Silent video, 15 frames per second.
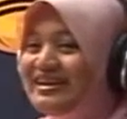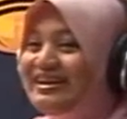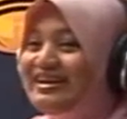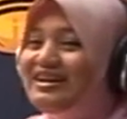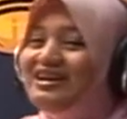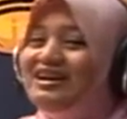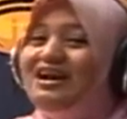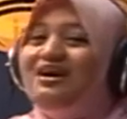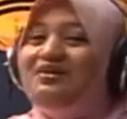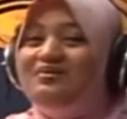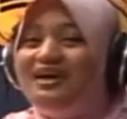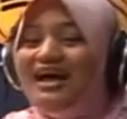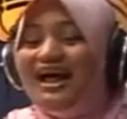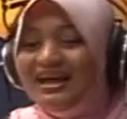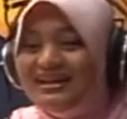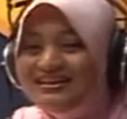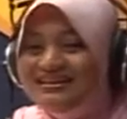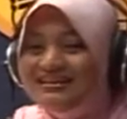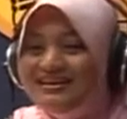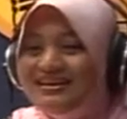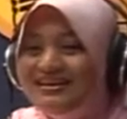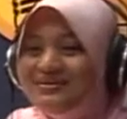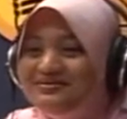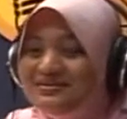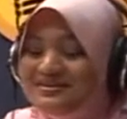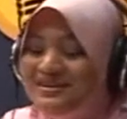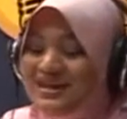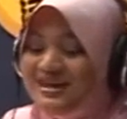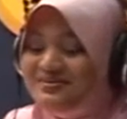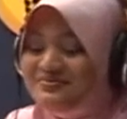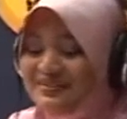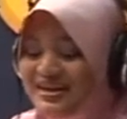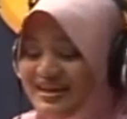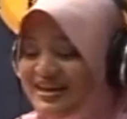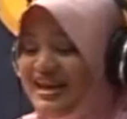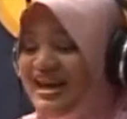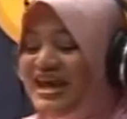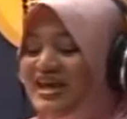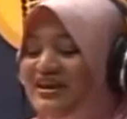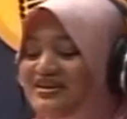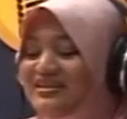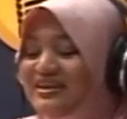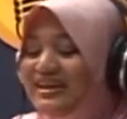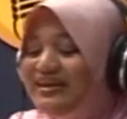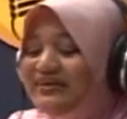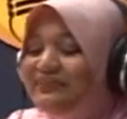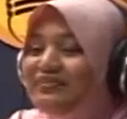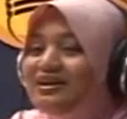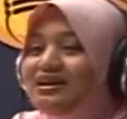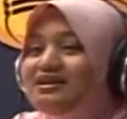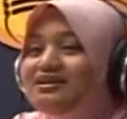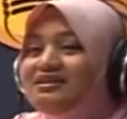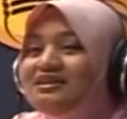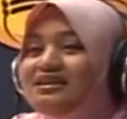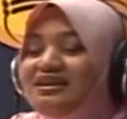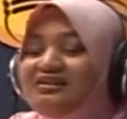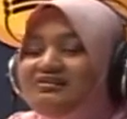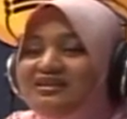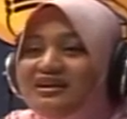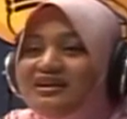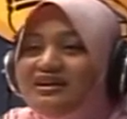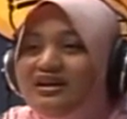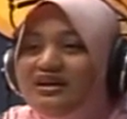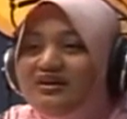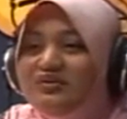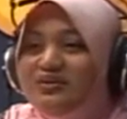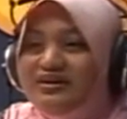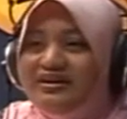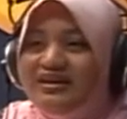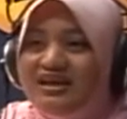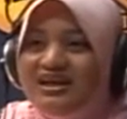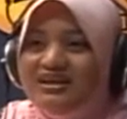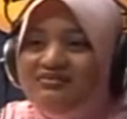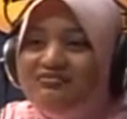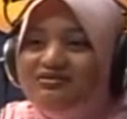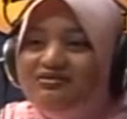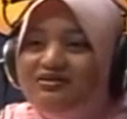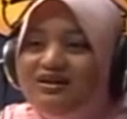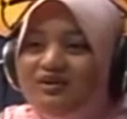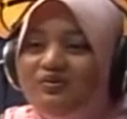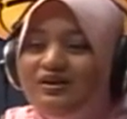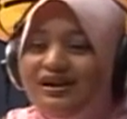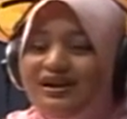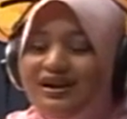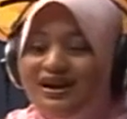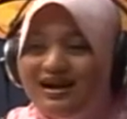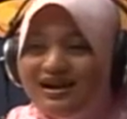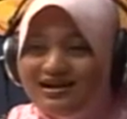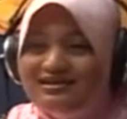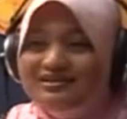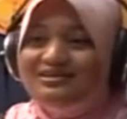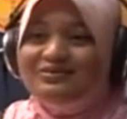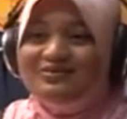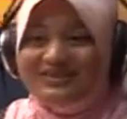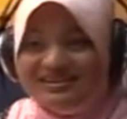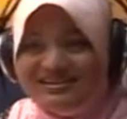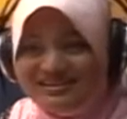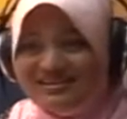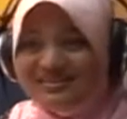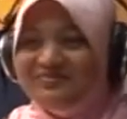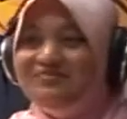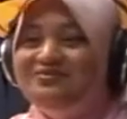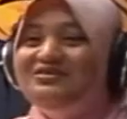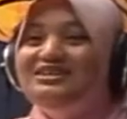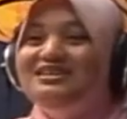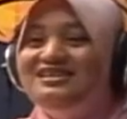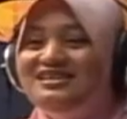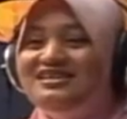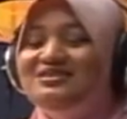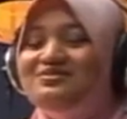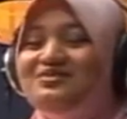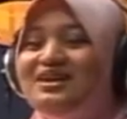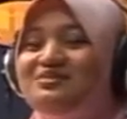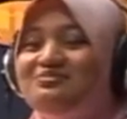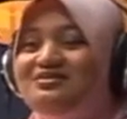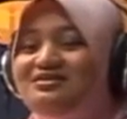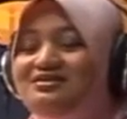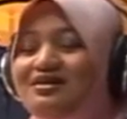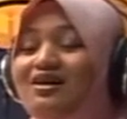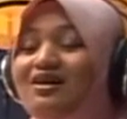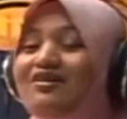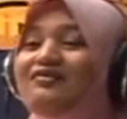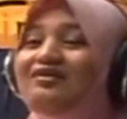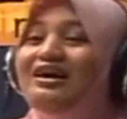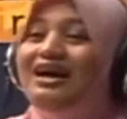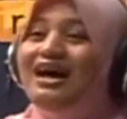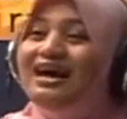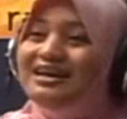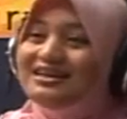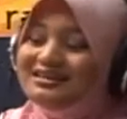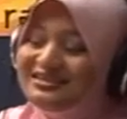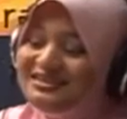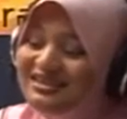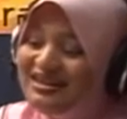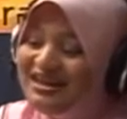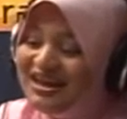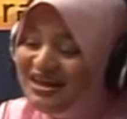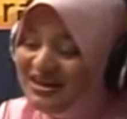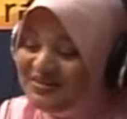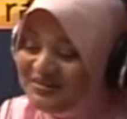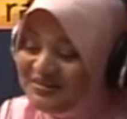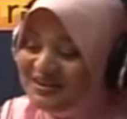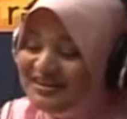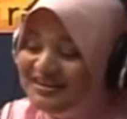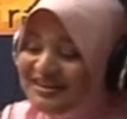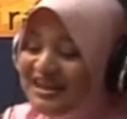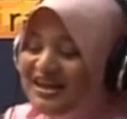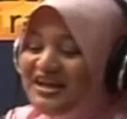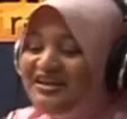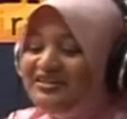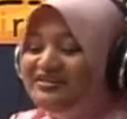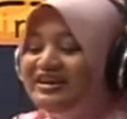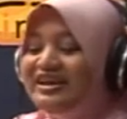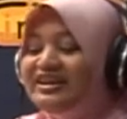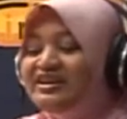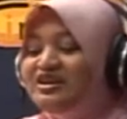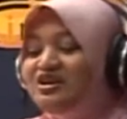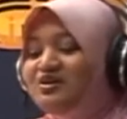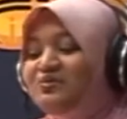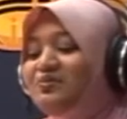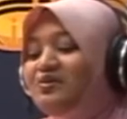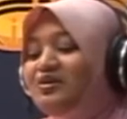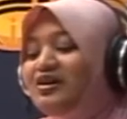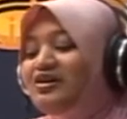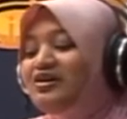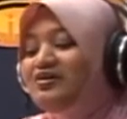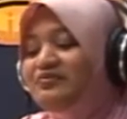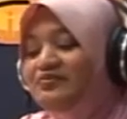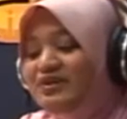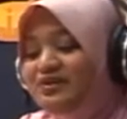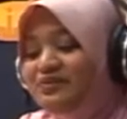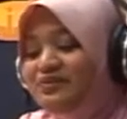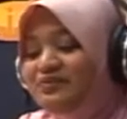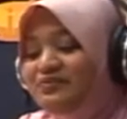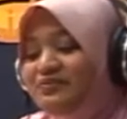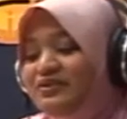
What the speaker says: in our IT Hour segment. Okay, Cik Dhiauddin, now we are come to our last question for this week episode of IT Hour. Okay, in your point of view,